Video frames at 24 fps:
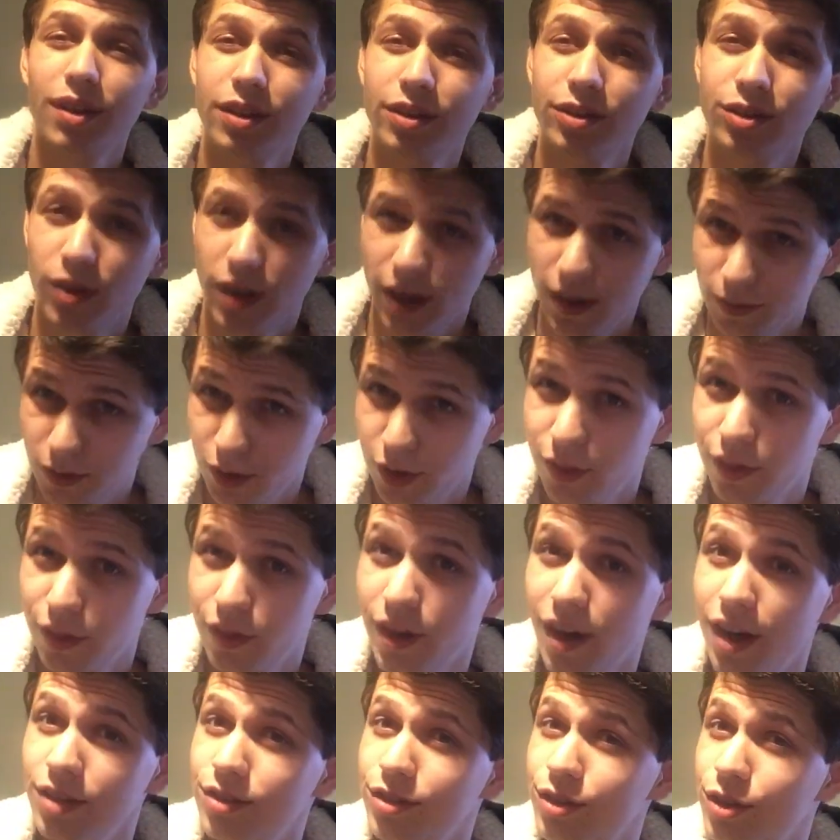So have good
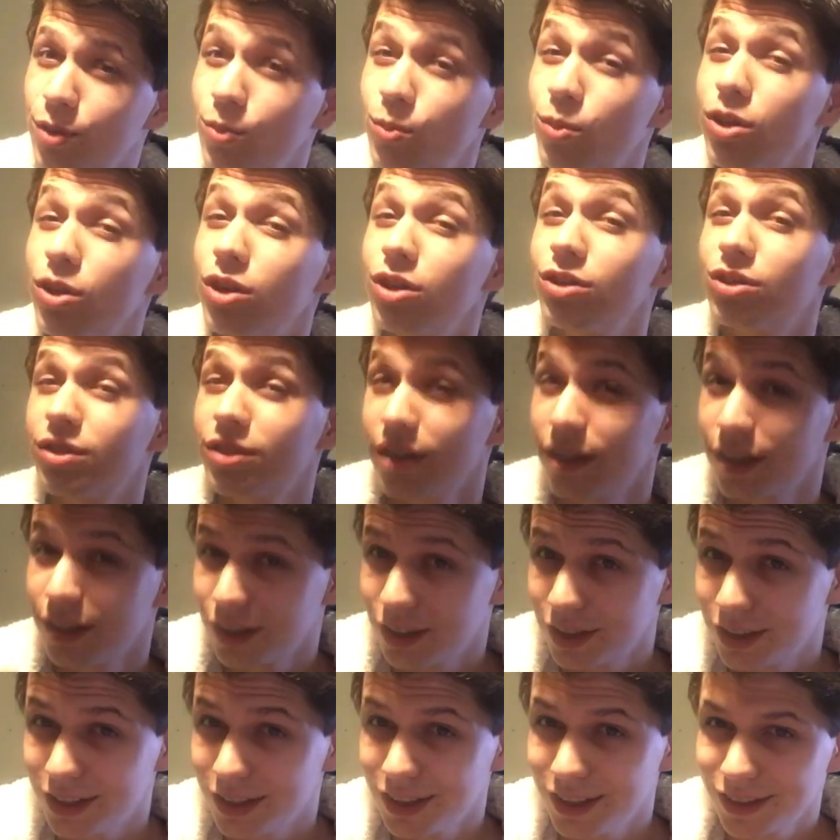thoughts, good words, and
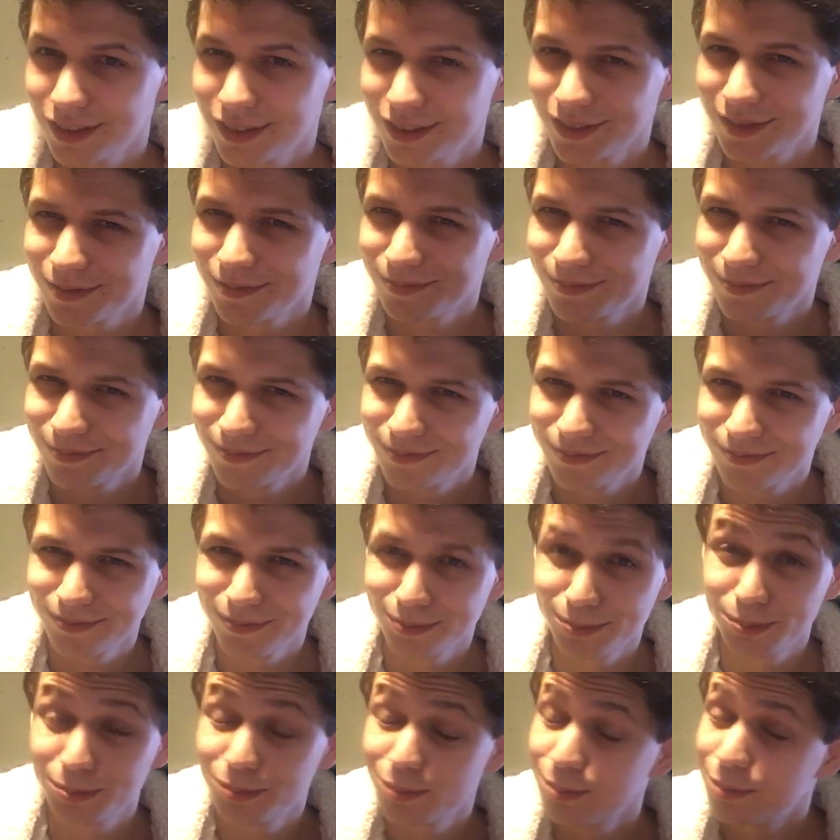good deeds.
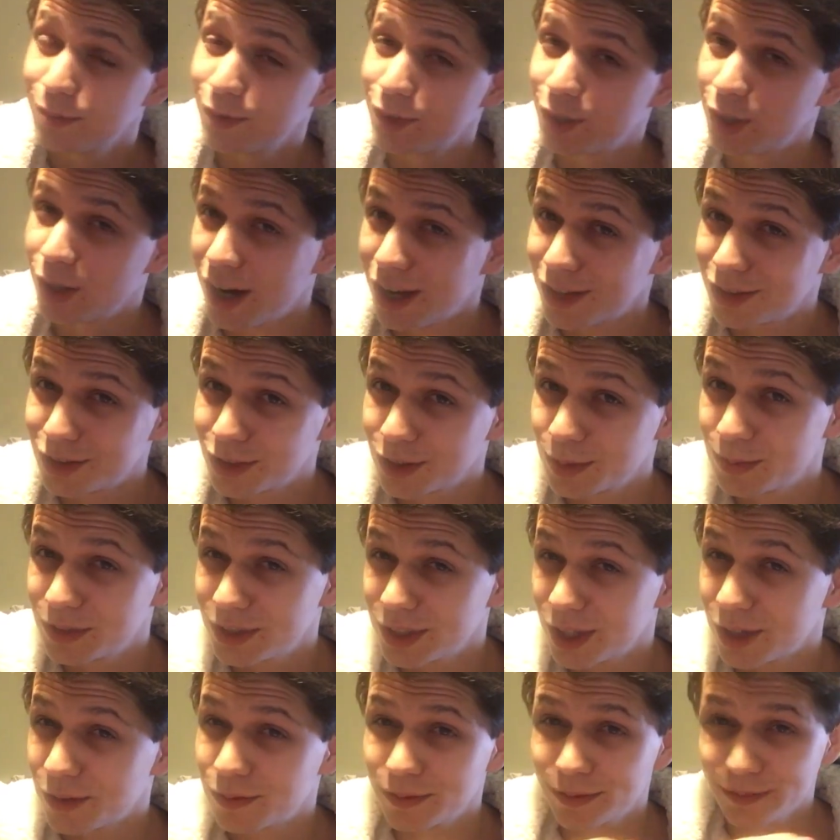Zoroaster
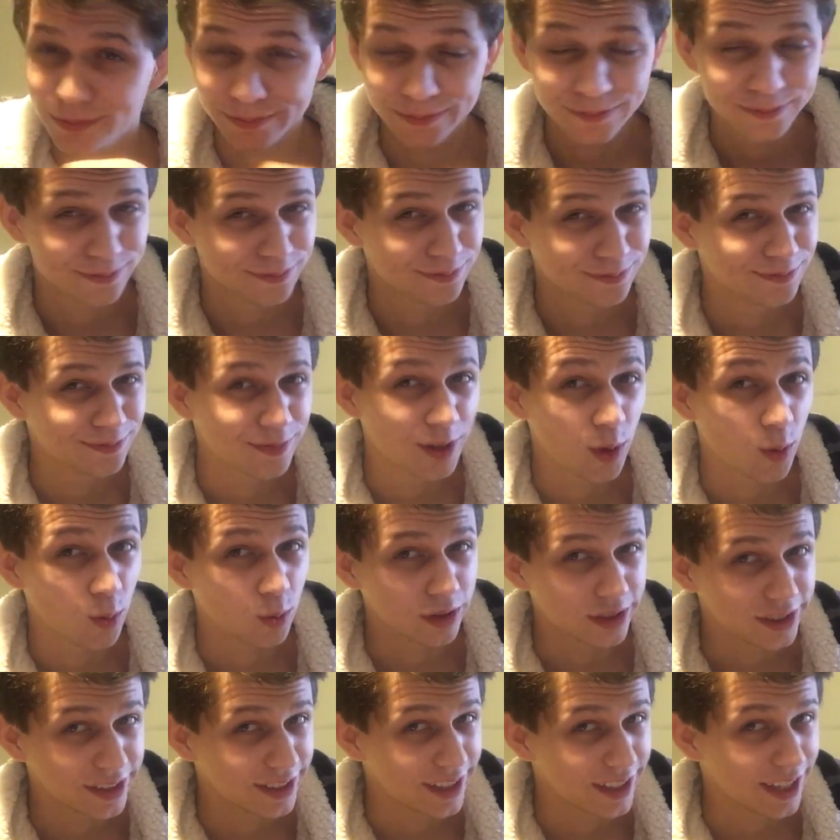himself
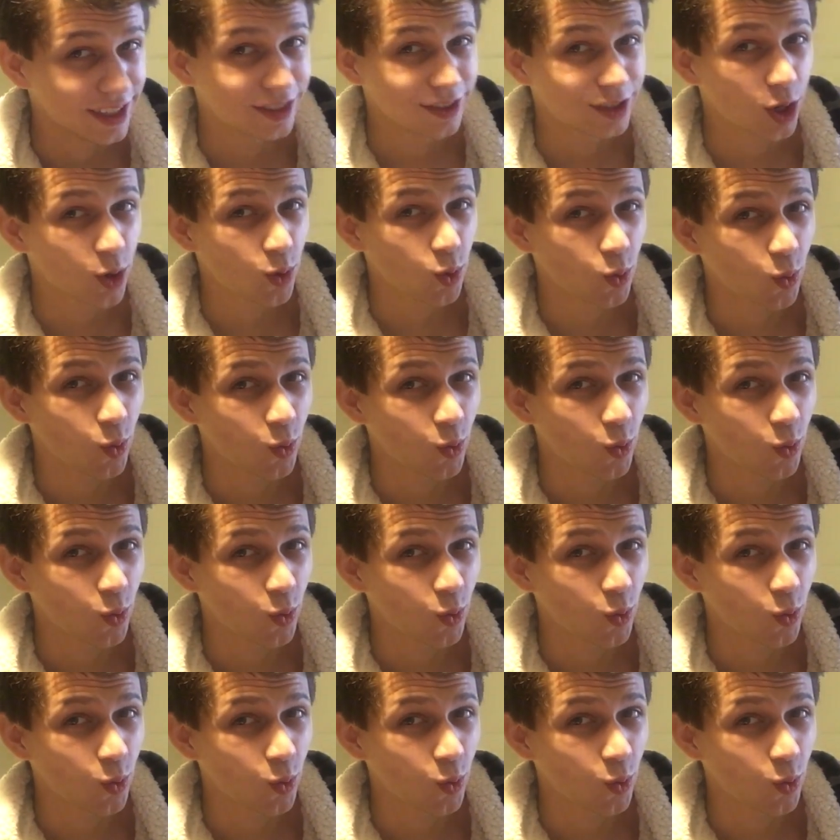would say so.